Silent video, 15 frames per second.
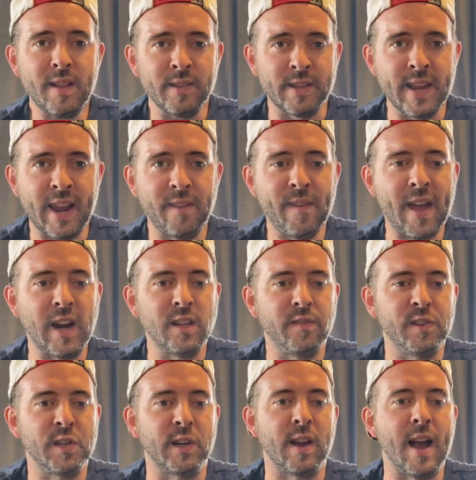to take advantage of
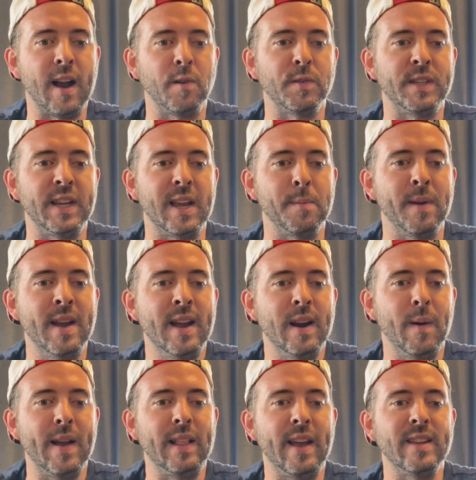the Chicago team.
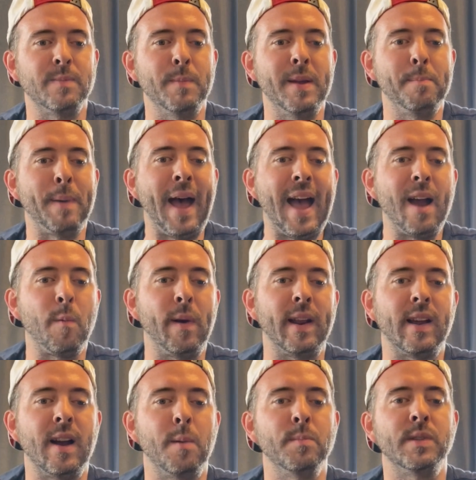LA is mid-pack when
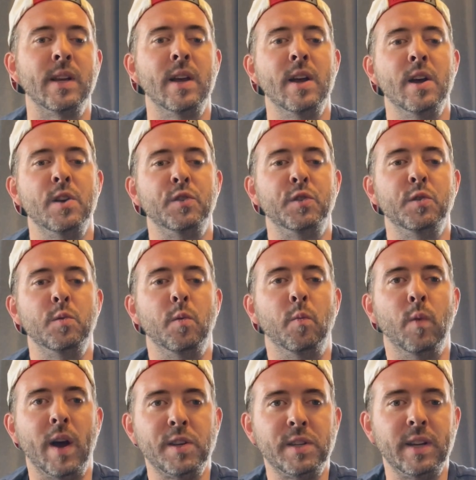it comes to
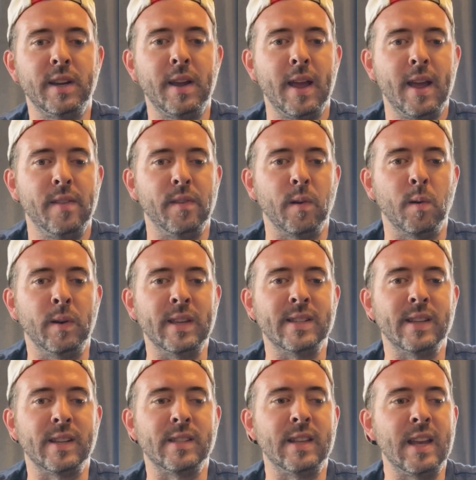rushing. They're only
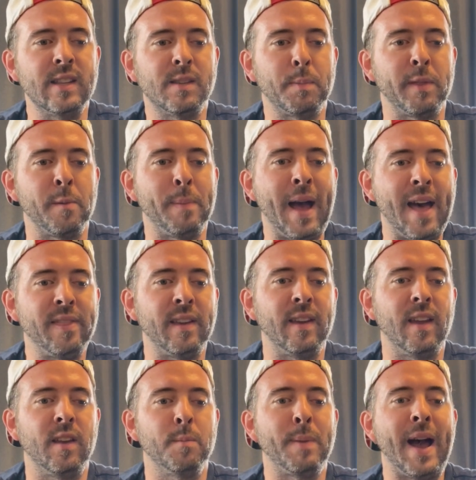16th, but their
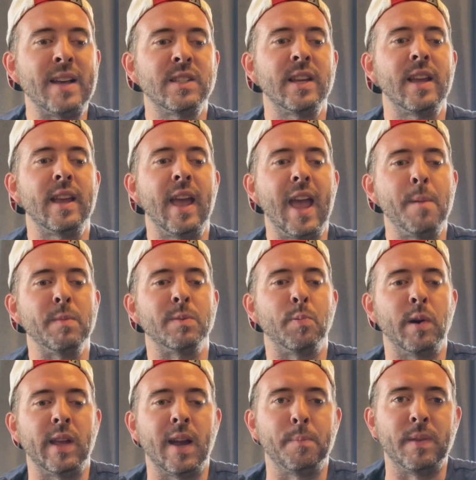passing game is
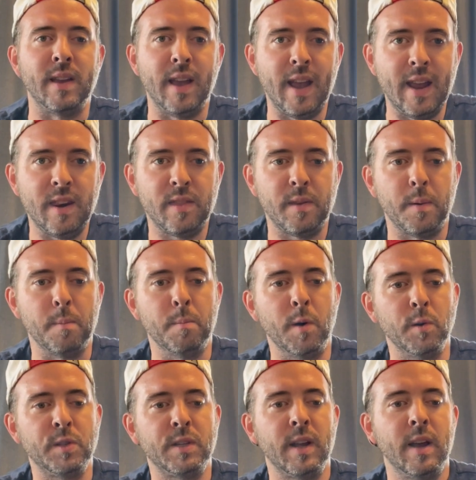putting up the 8th
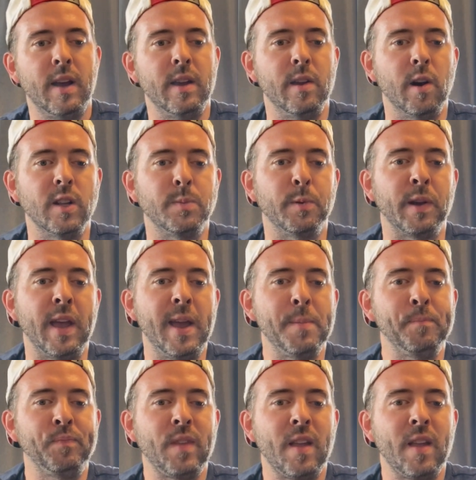most yards per game